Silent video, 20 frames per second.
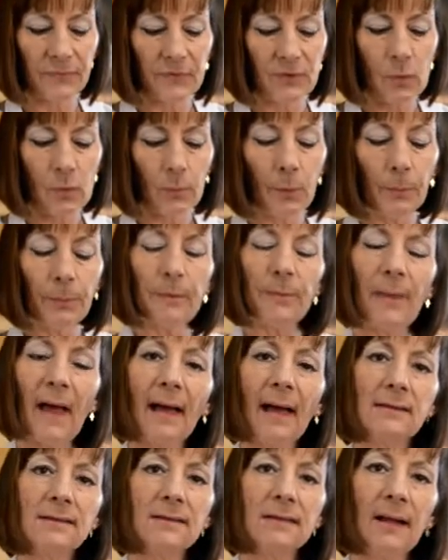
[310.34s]
So we'll be
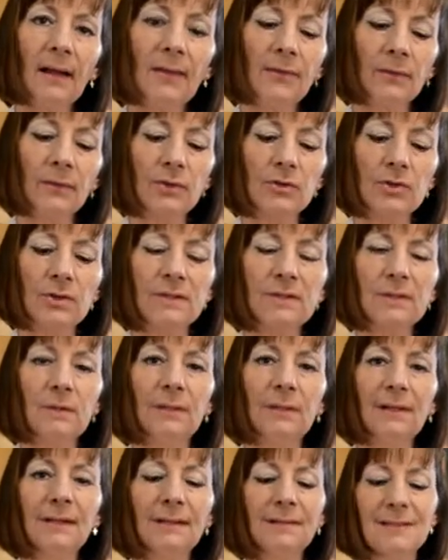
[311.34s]
back together in just a
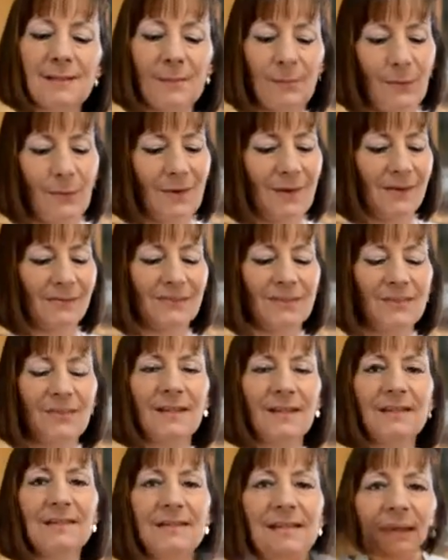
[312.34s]
minute to put
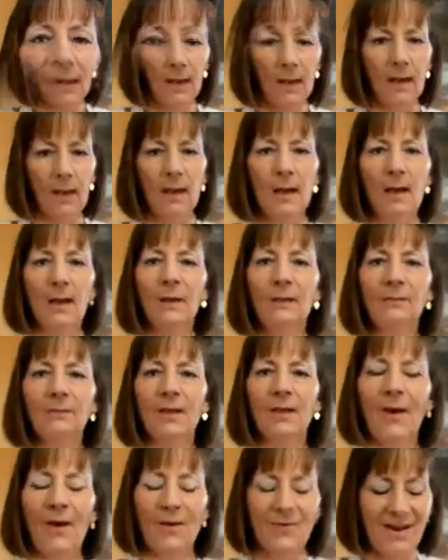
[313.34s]
everything together.
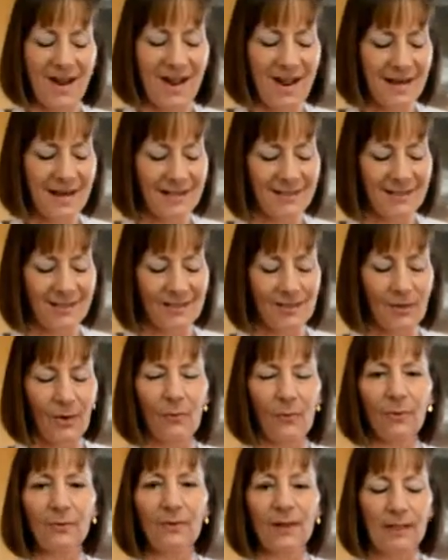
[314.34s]
All right,
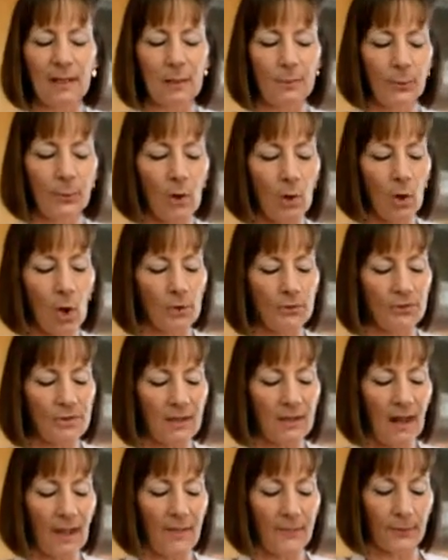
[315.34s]
so we're ready to put it all
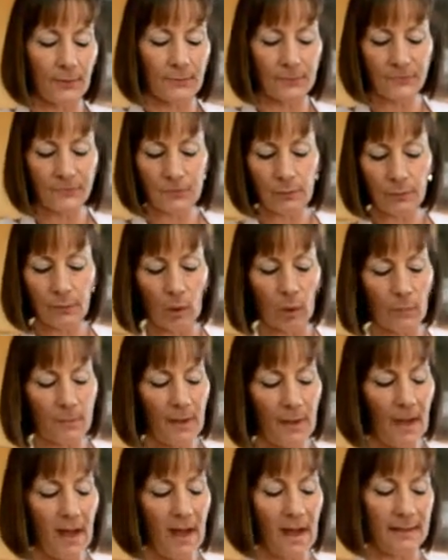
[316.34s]
together. So in our
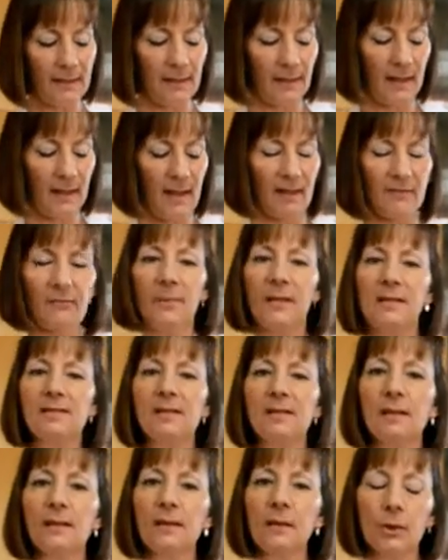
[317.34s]
pot, I have
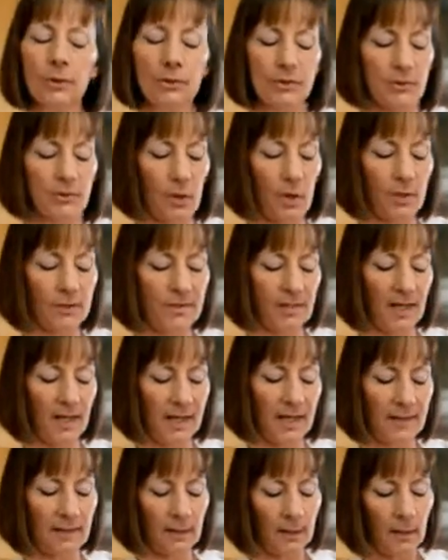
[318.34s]
basically our
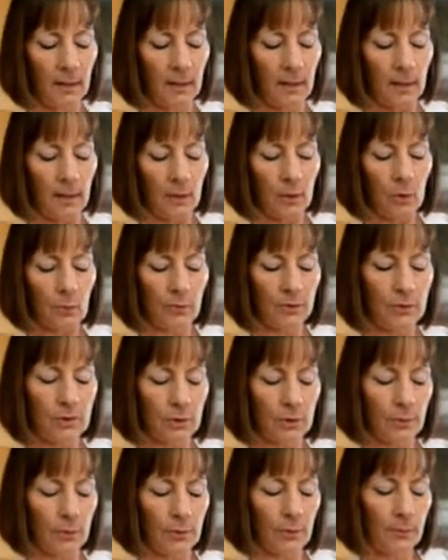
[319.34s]
sauteed
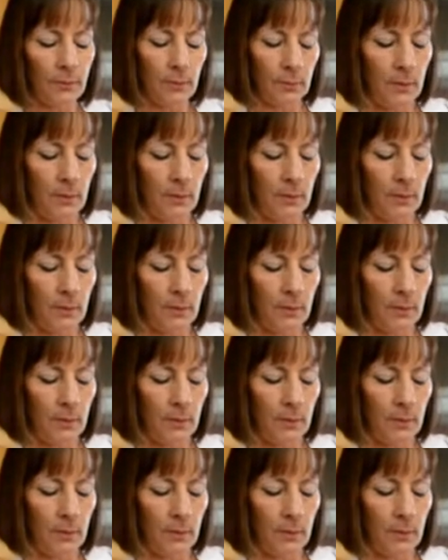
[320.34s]
original